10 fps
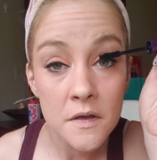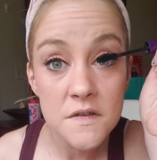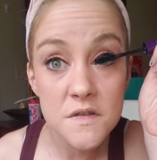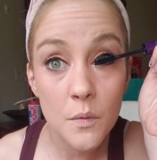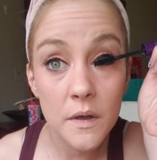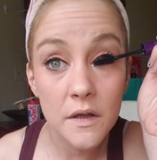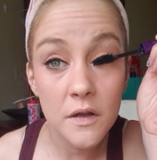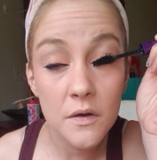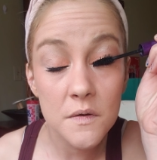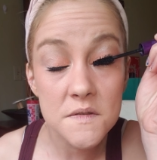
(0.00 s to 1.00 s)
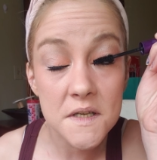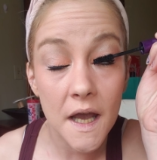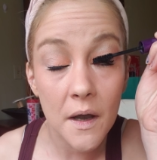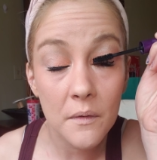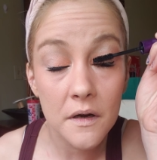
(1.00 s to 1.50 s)
So we used
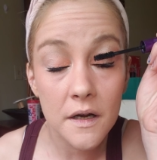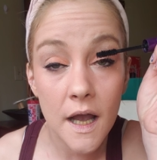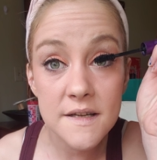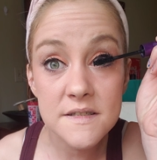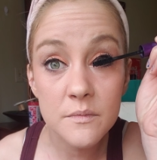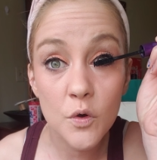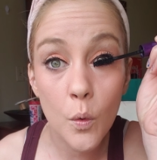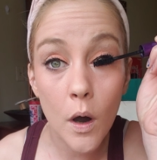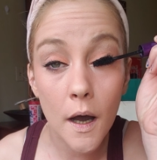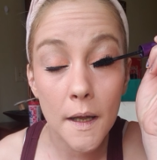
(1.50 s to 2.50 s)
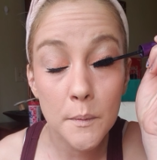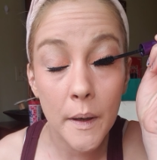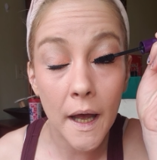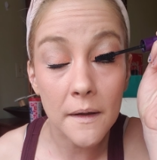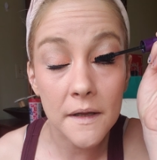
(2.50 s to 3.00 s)
our custom quad
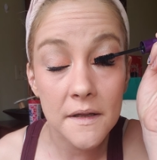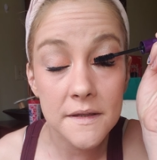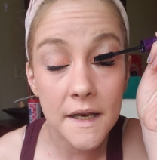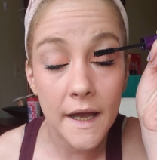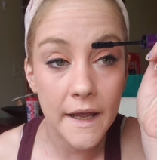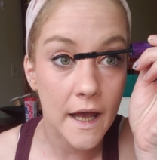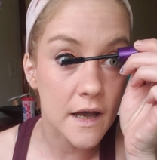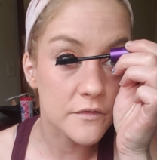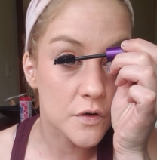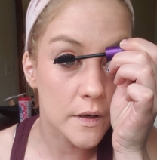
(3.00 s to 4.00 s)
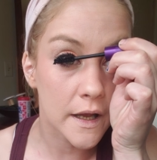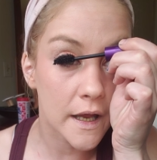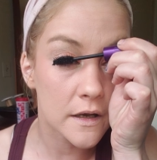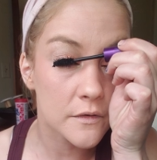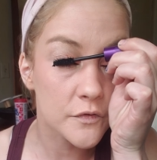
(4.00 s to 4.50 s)
palette that I have
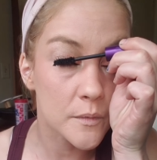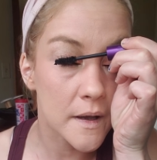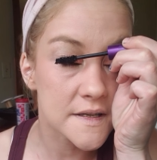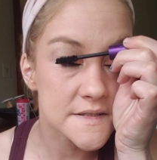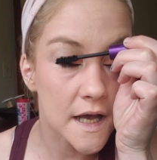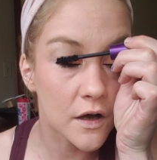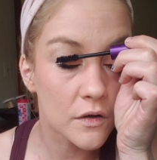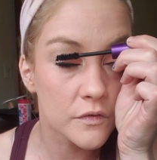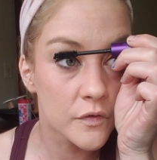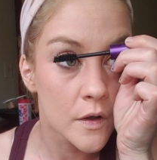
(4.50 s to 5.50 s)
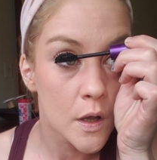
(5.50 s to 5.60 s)
created for myself,